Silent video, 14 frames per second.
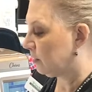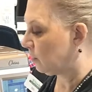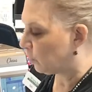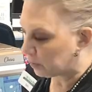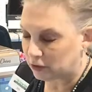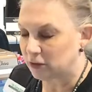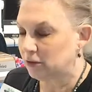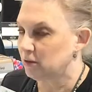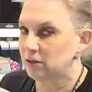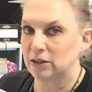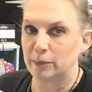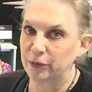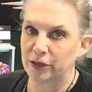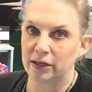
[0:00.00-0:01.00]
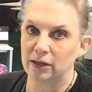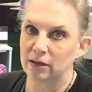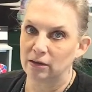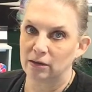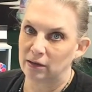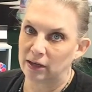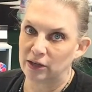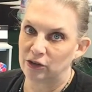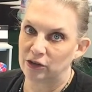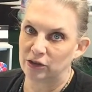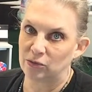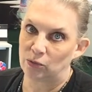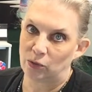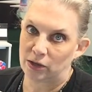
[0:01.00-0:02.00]
quick little something and you
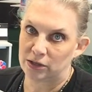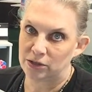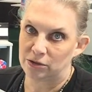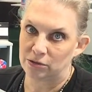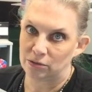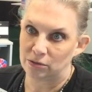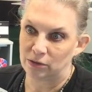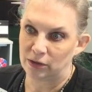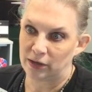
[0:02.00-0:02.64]
didn't want to